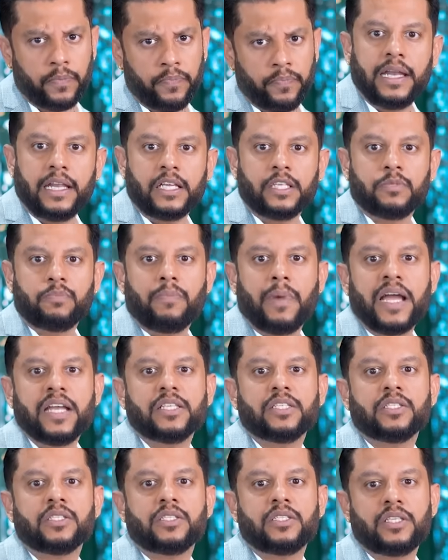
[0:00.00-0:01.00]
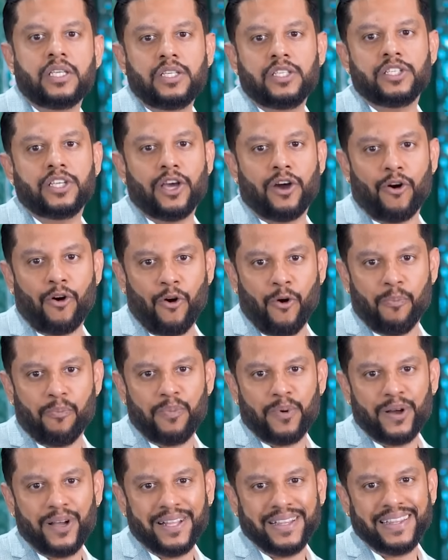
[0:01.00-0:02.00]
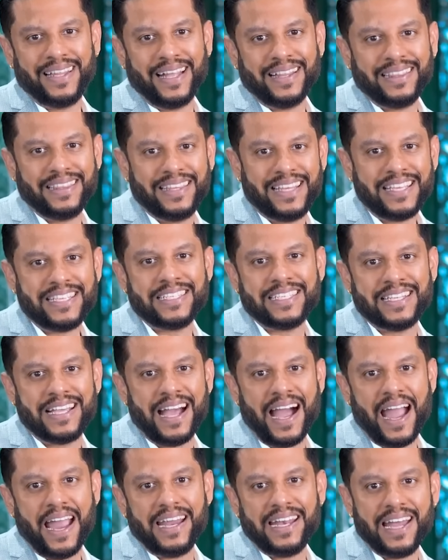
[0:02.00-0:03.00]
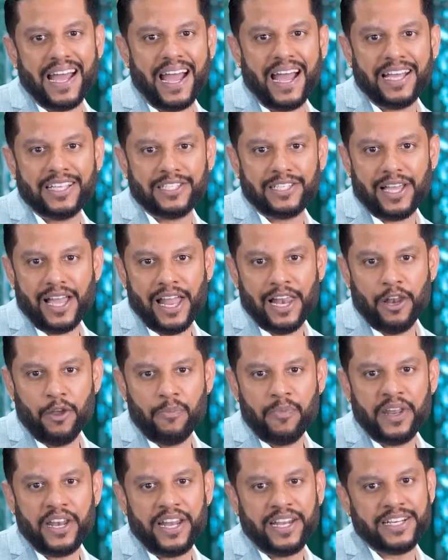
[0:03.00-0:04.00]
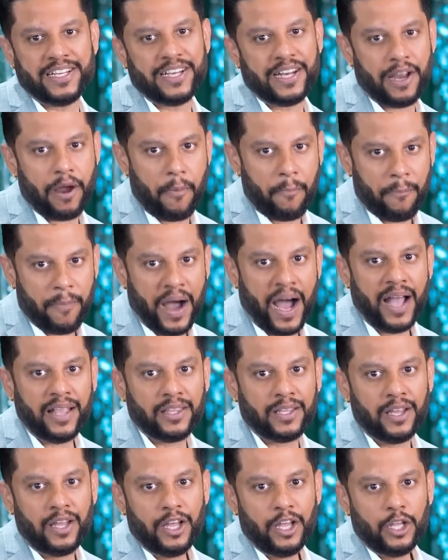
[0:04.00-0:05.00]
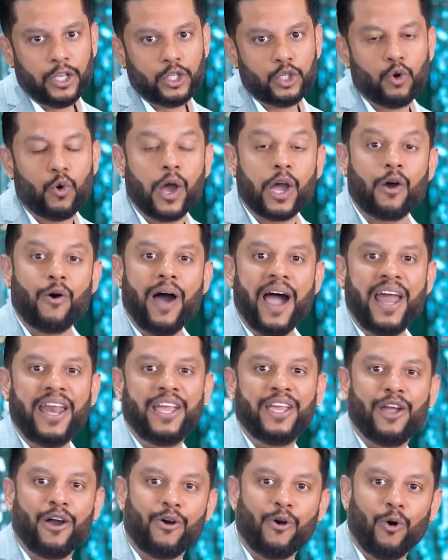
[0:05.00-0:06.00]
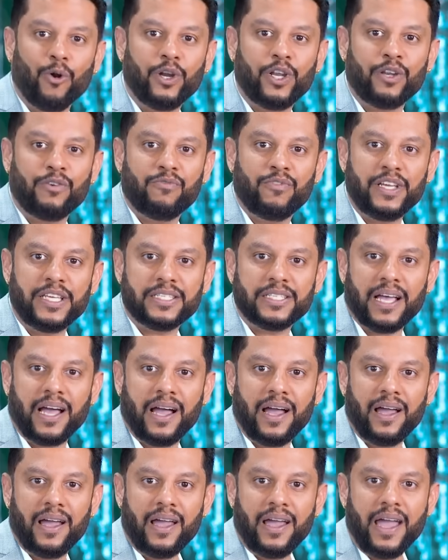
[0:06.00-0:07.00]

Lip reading: It is my sincere hope that this guide has illuminated your path to acquiring your golden visa